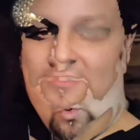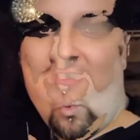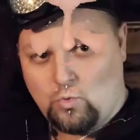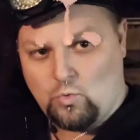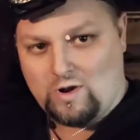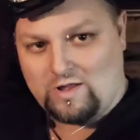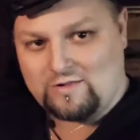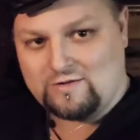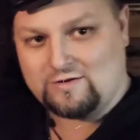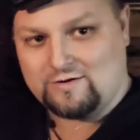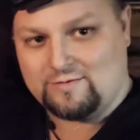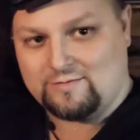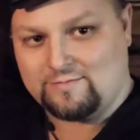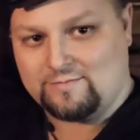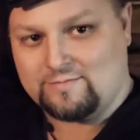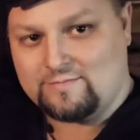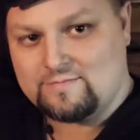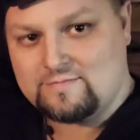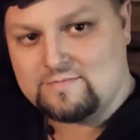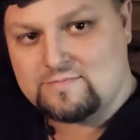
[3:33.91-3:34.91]
welcome
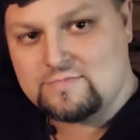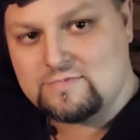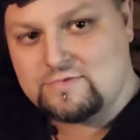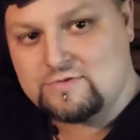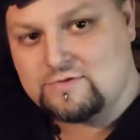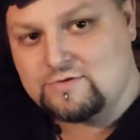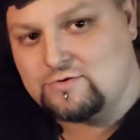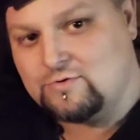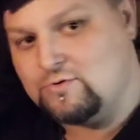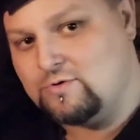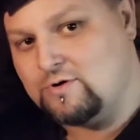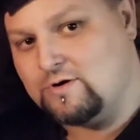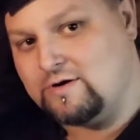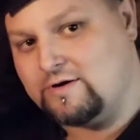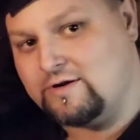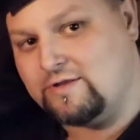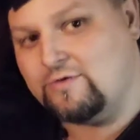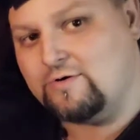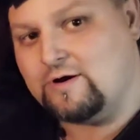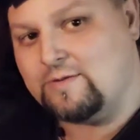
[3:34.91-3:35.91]
to
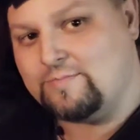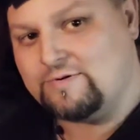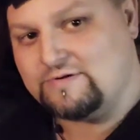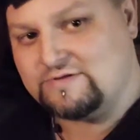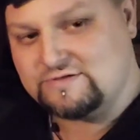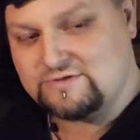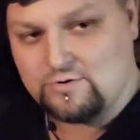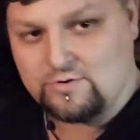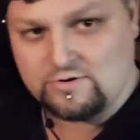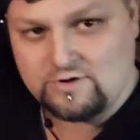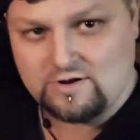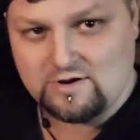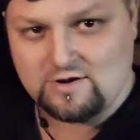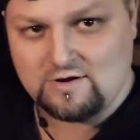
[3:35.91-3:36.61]
another episode